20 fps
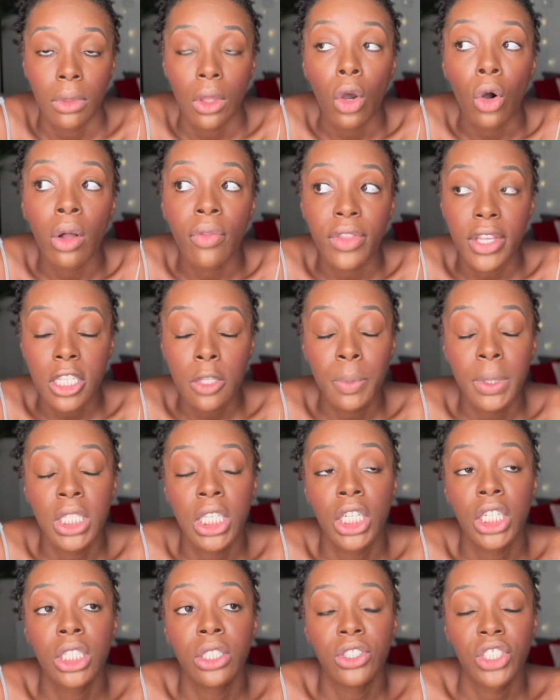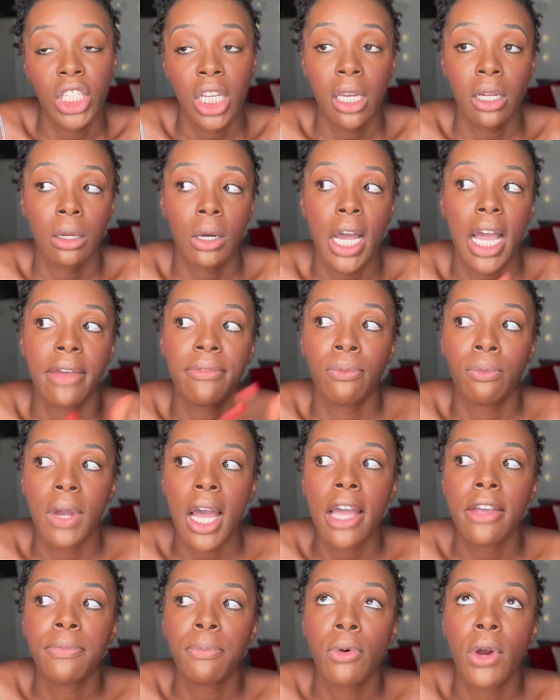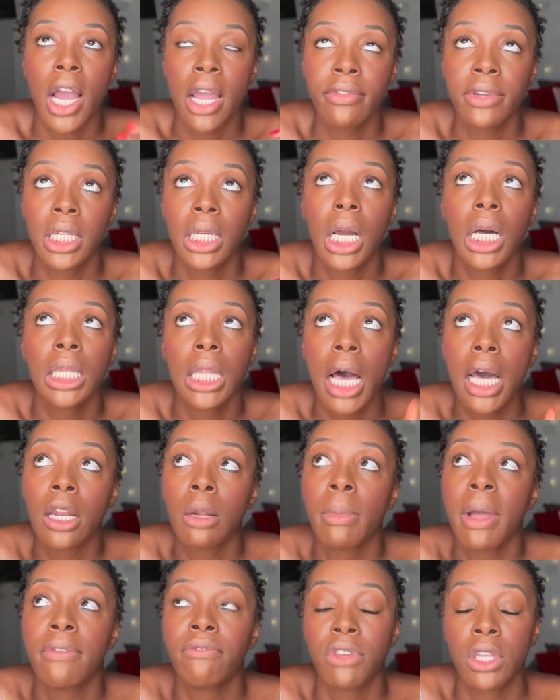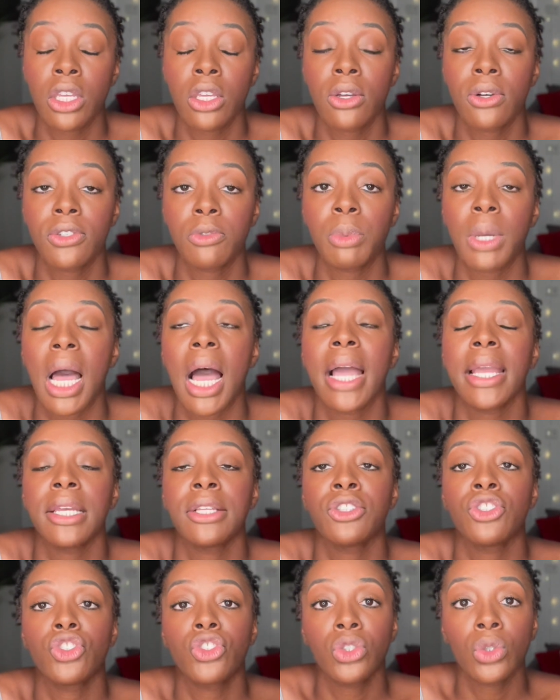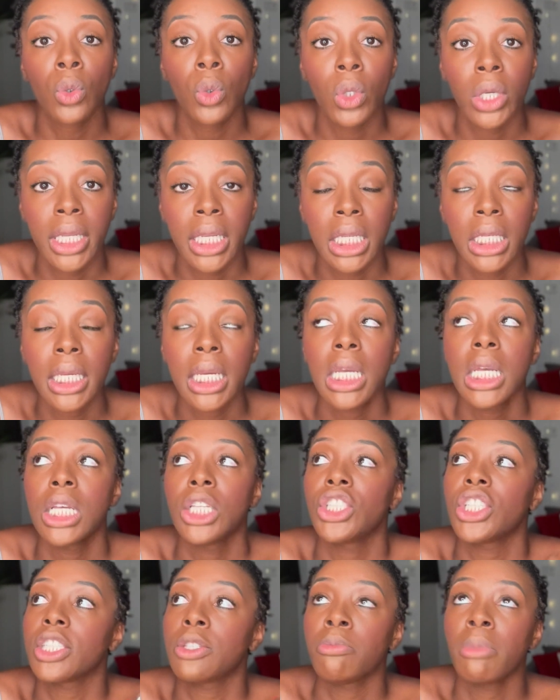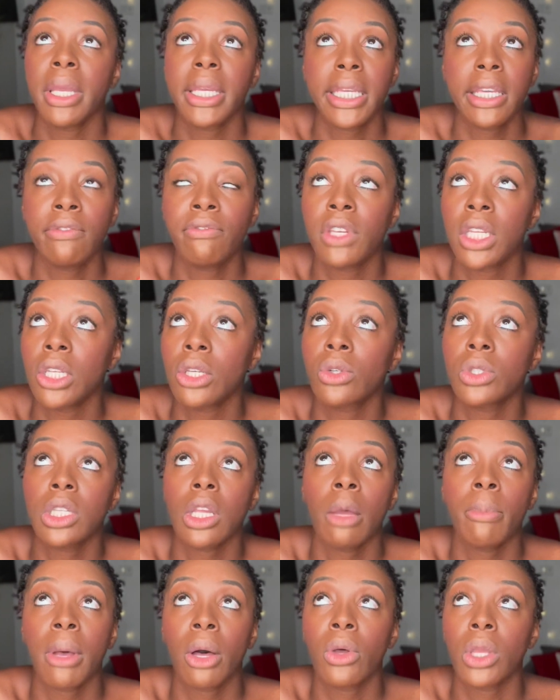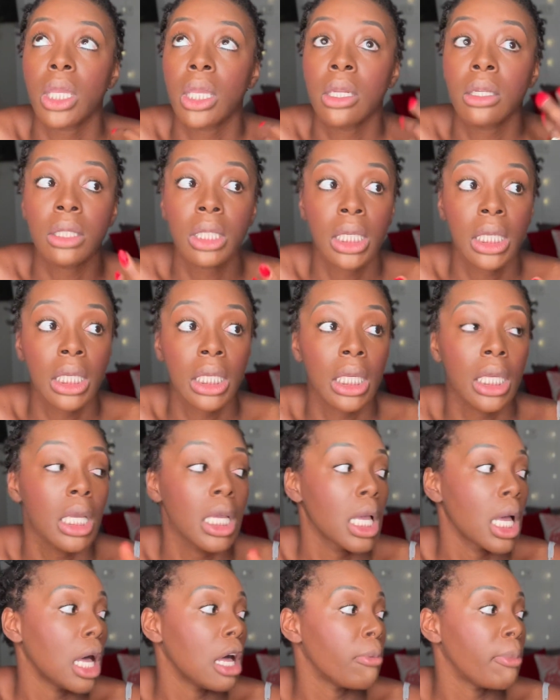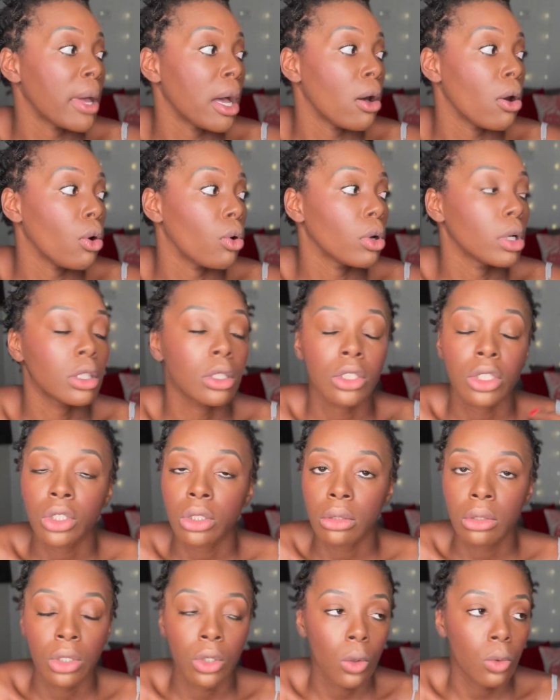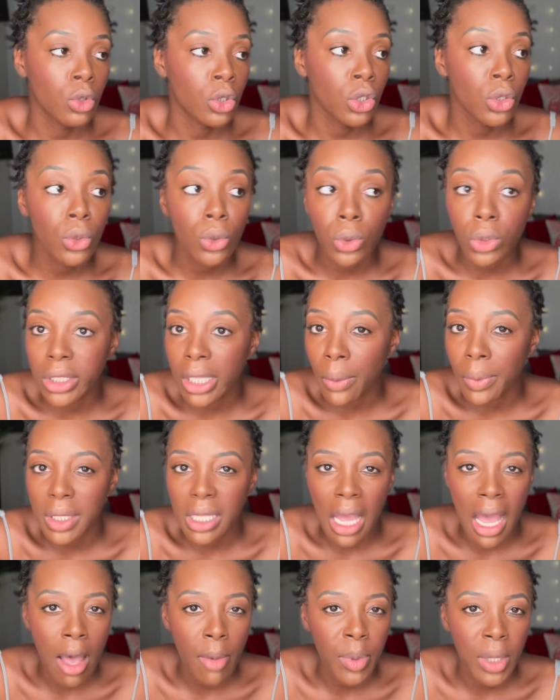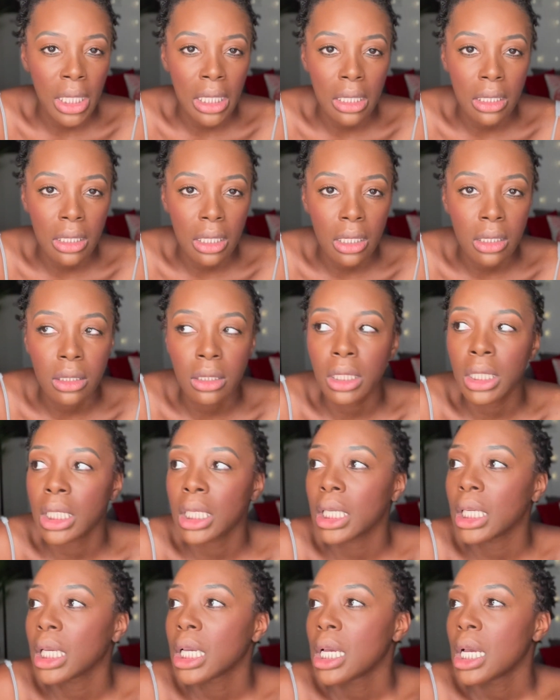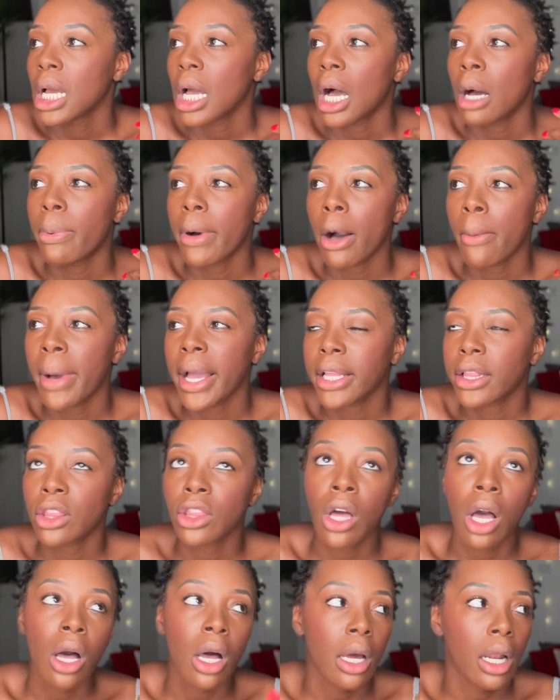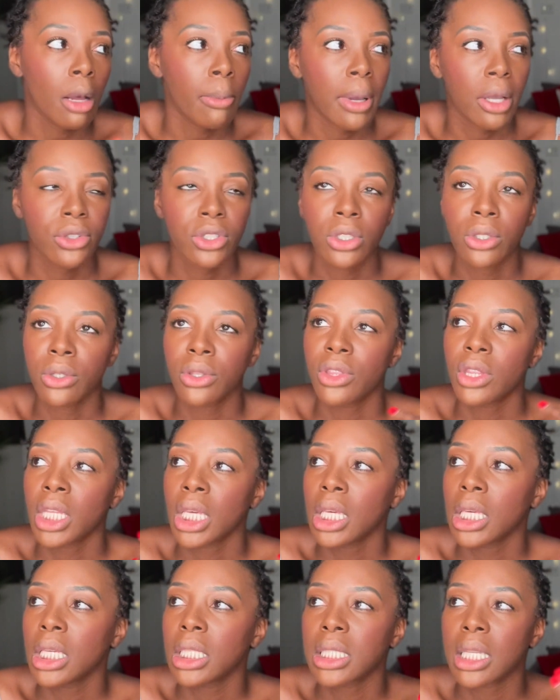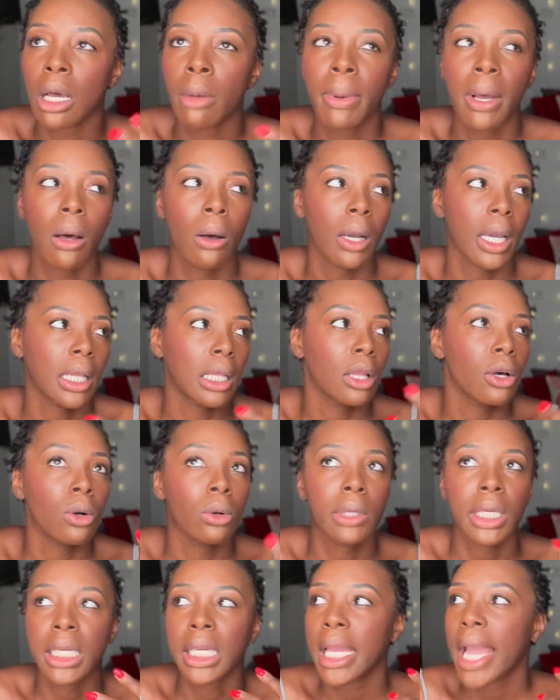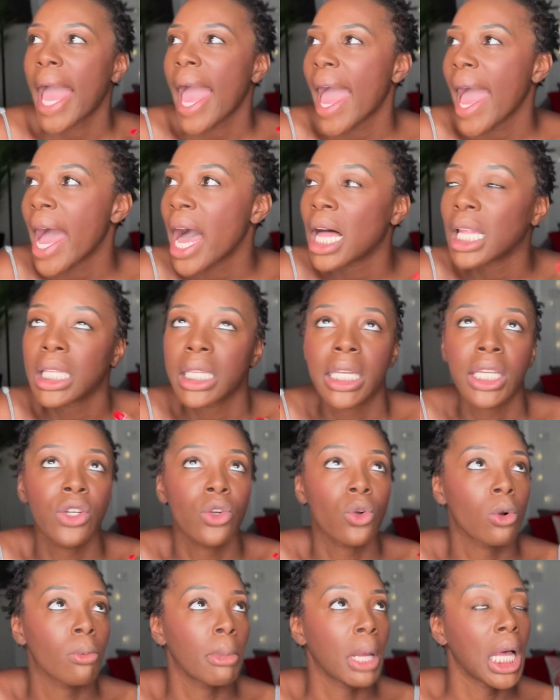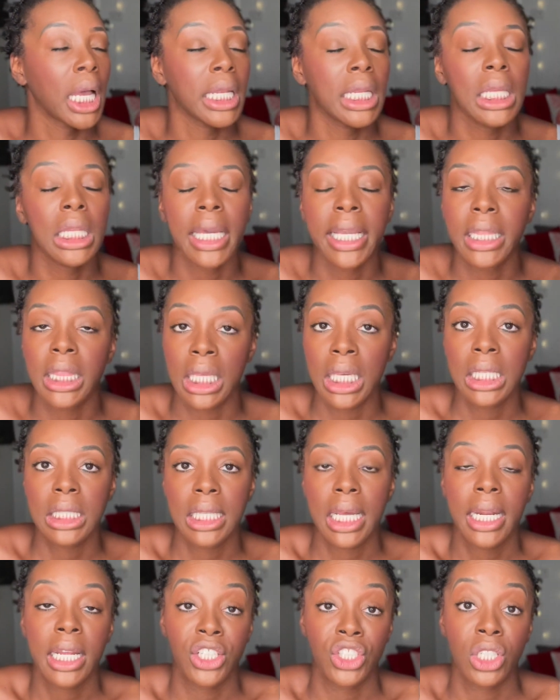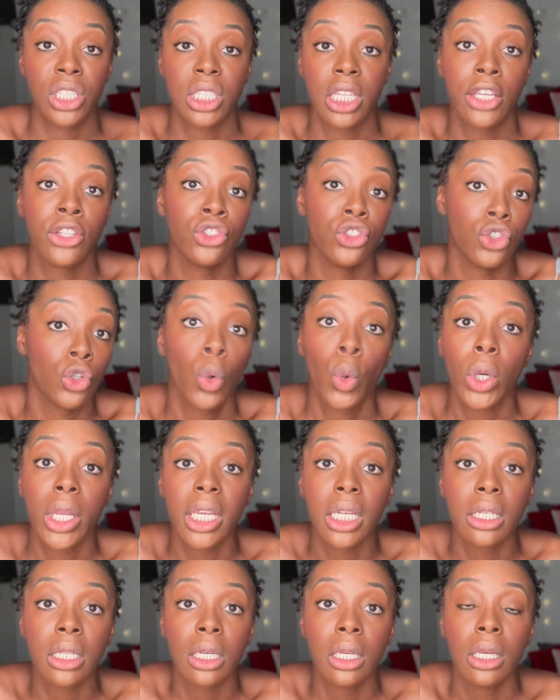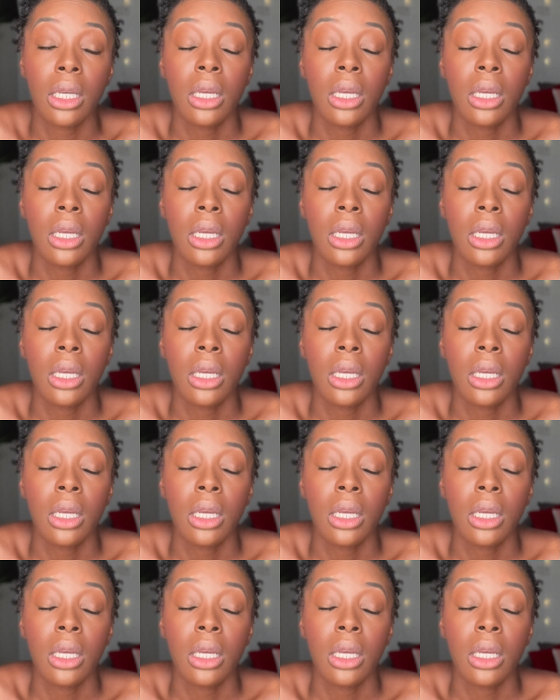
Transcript: On this particular channel, I've privated a lot of my videos, but I enjoyed just making videos about Italy, about you know, news that was happening in Italy, about my thought about certain things, about Chloe, Hallie, Normani, like things that I just enjoyed.